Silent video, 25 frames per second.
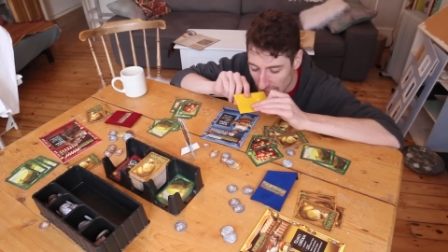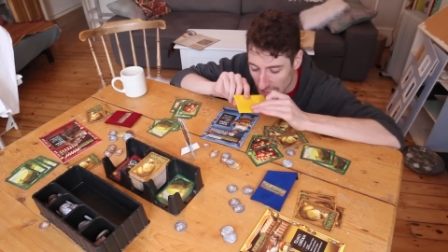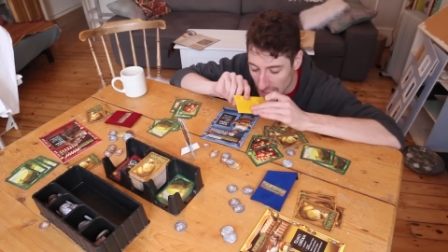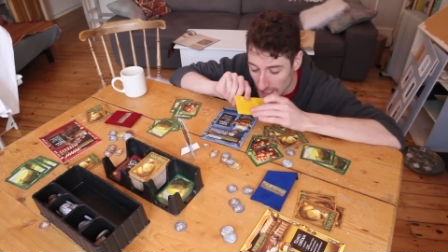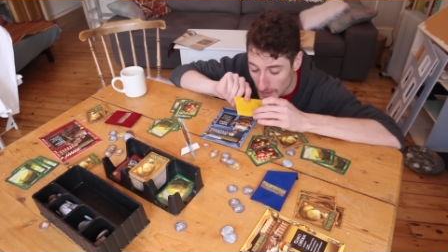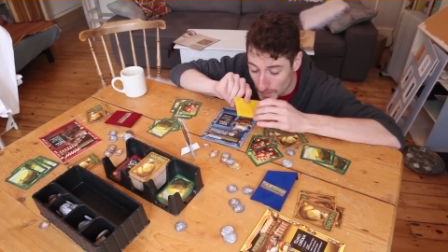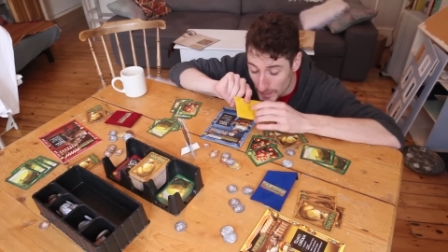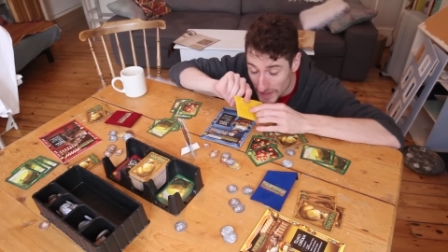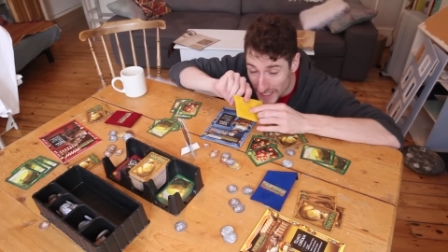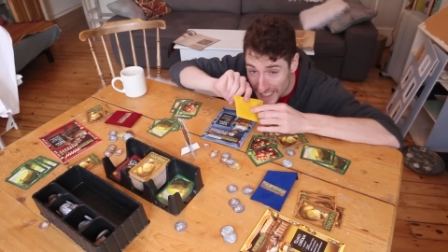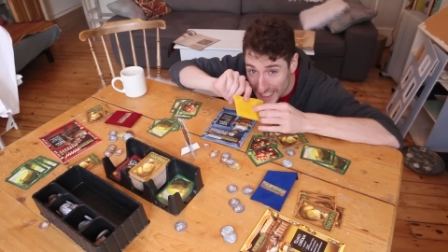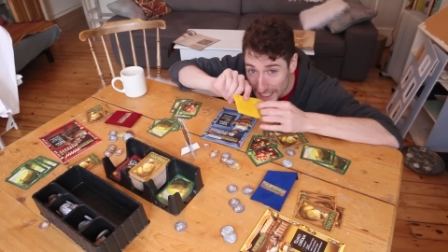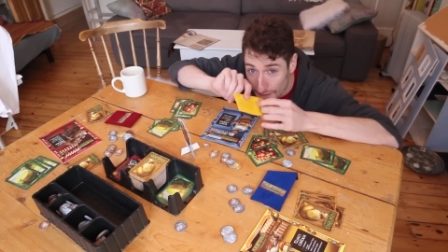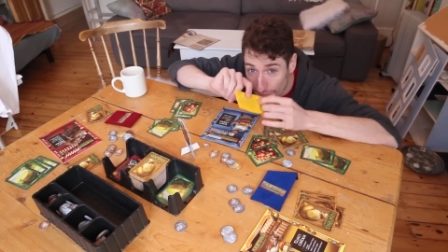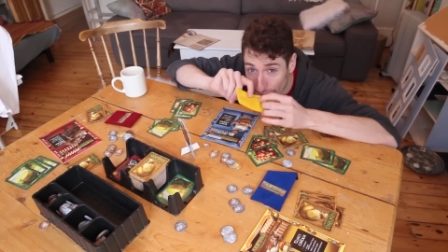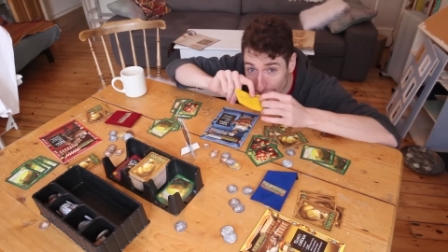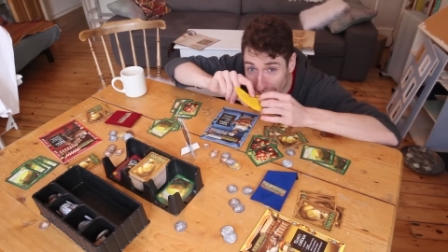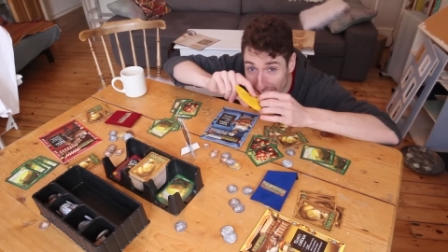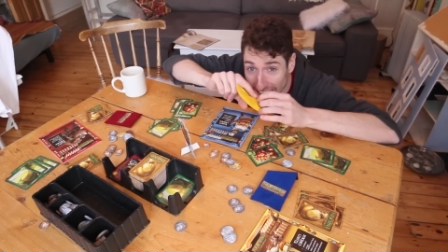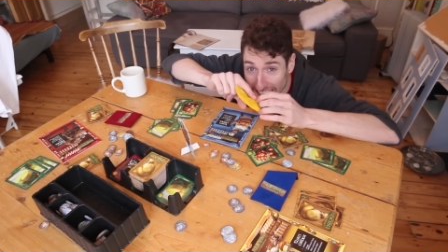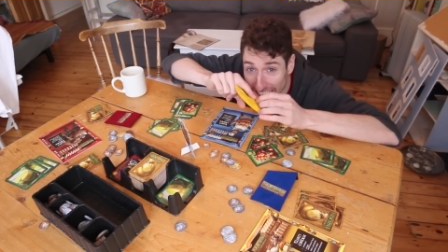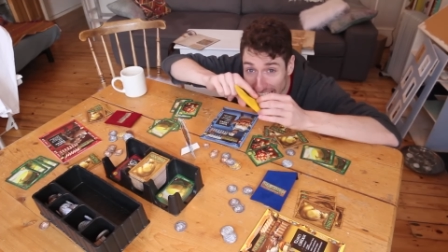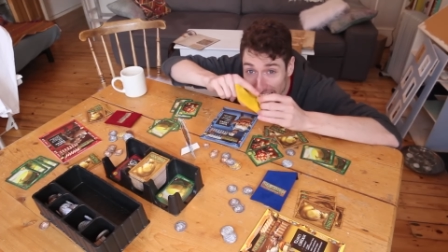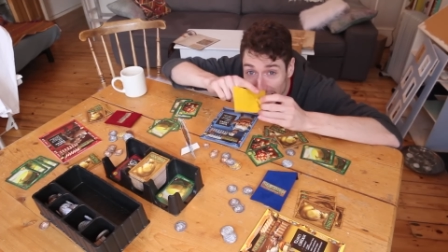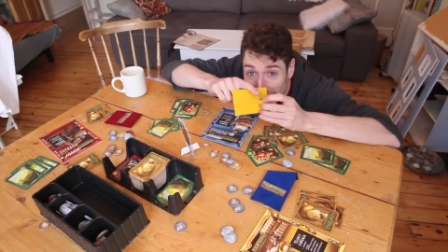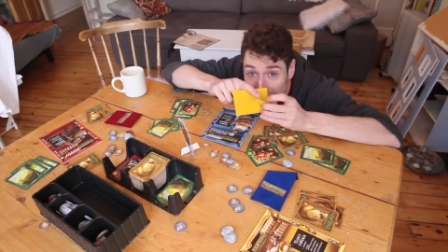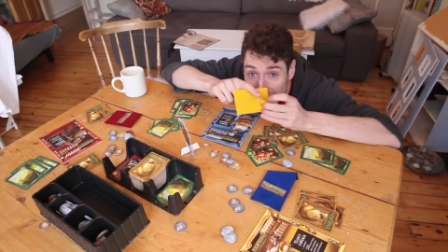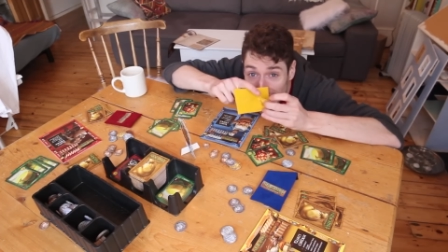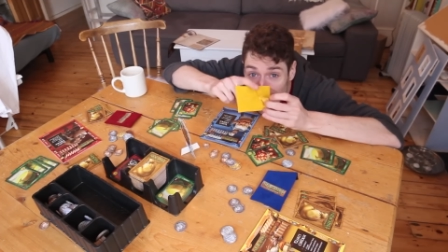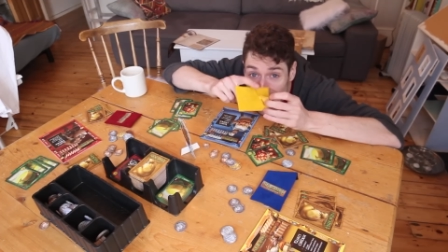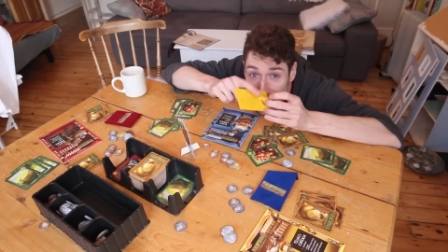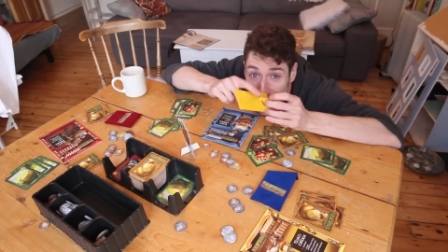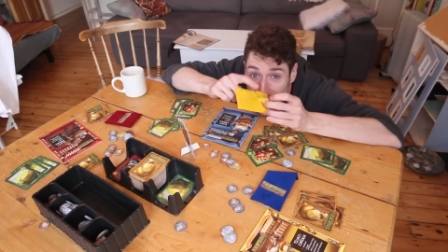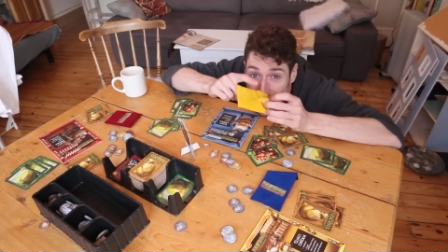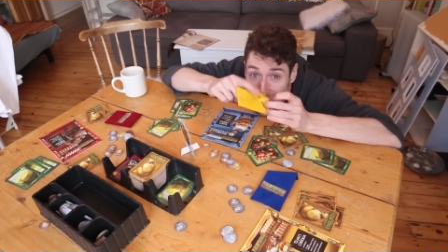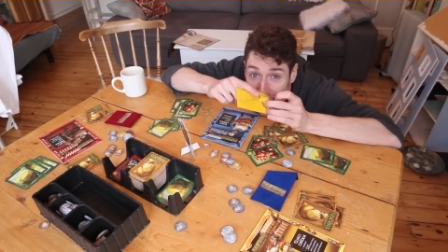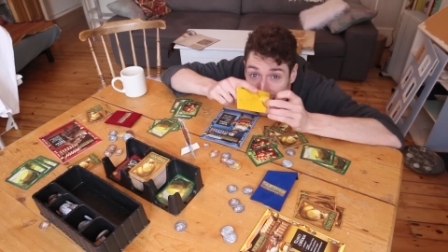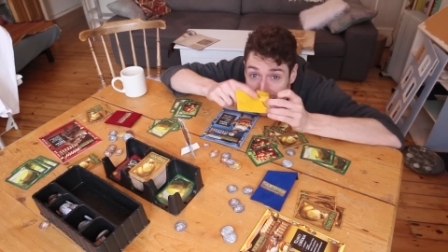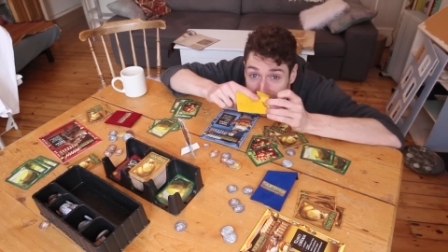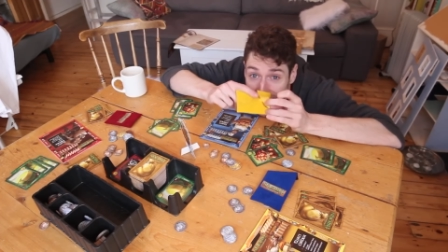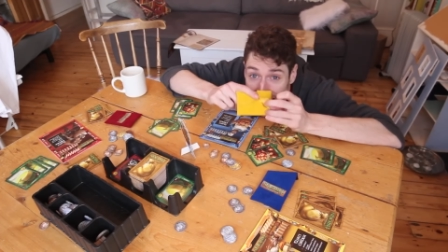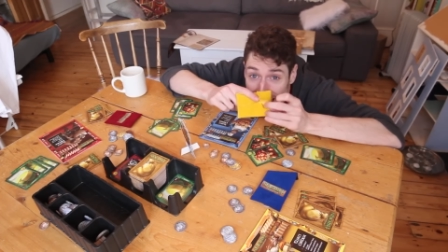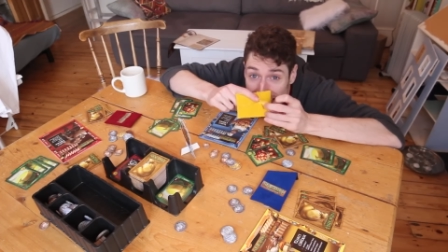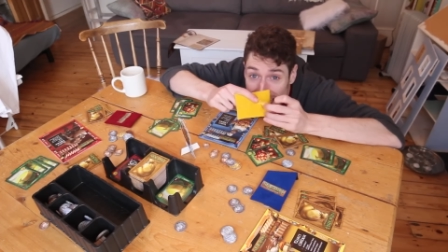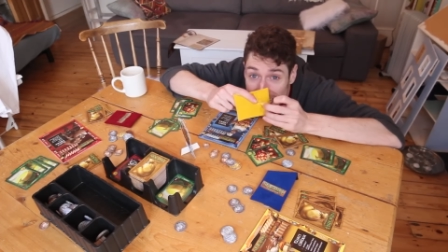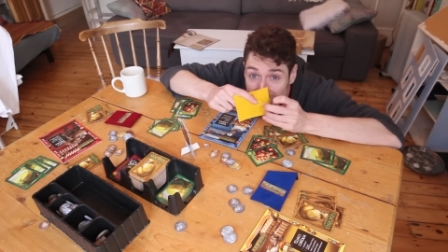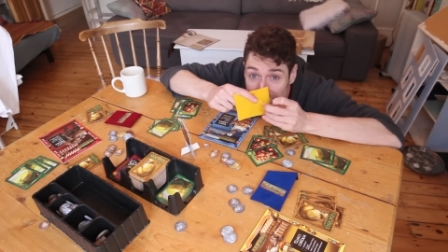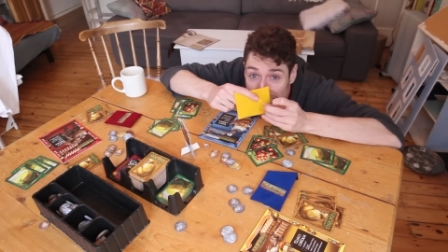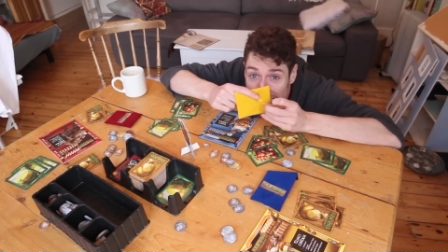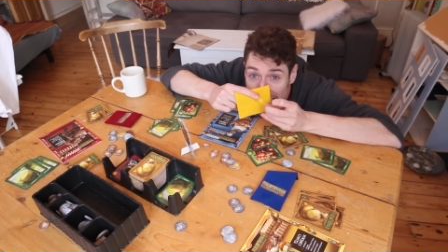Specifically,
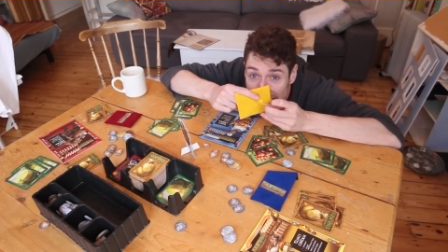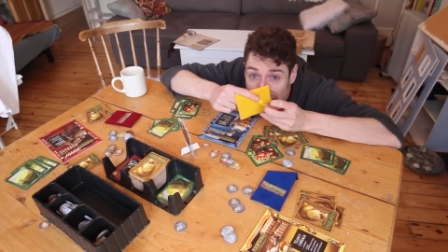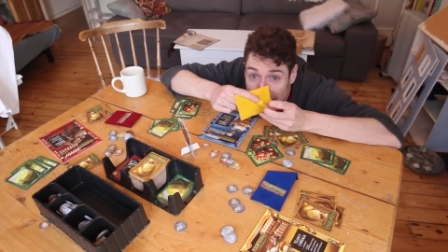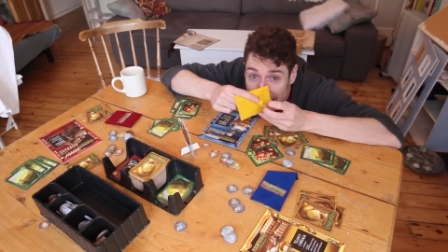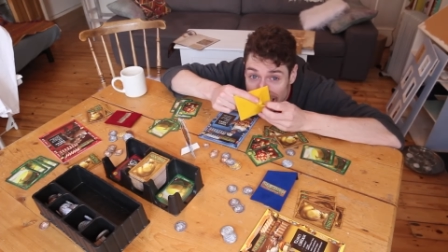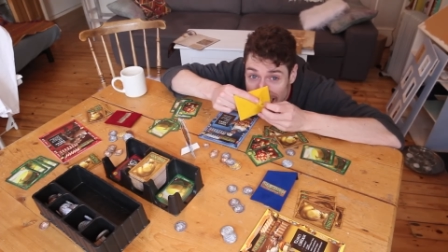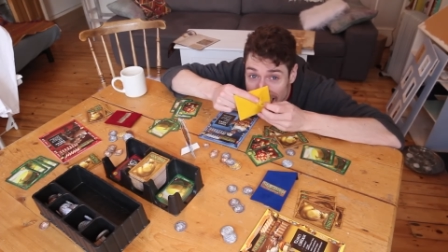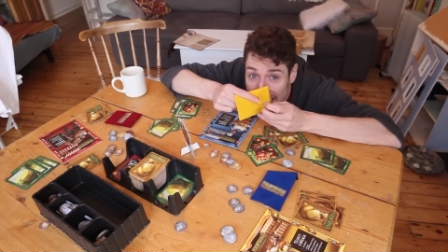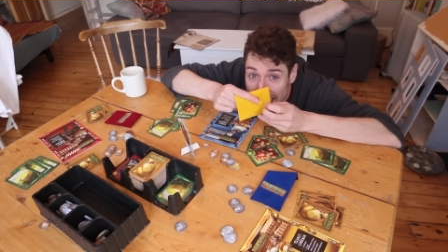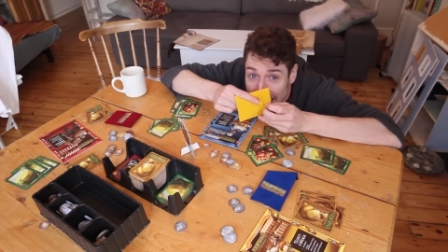these